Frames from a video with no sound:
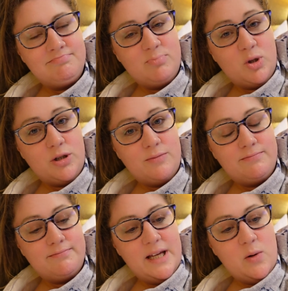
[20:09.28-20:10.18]
but
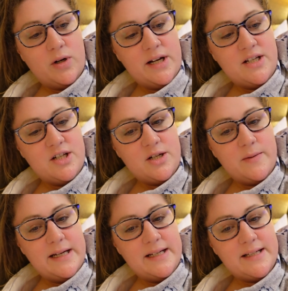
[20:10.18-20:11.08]
he wanted to do
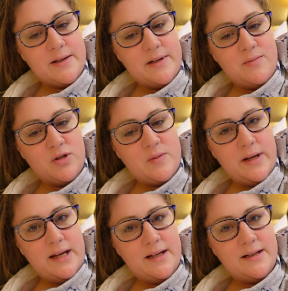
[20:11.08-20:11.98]
it, so he must
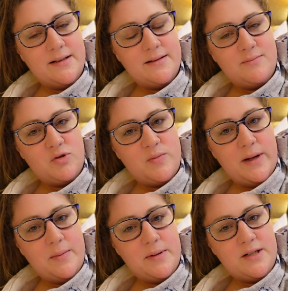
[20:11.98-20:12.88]
be
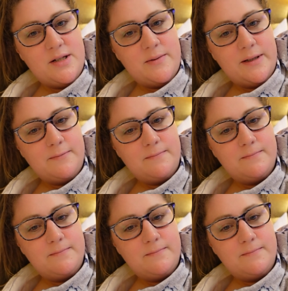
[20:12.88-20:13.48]
happy to do it.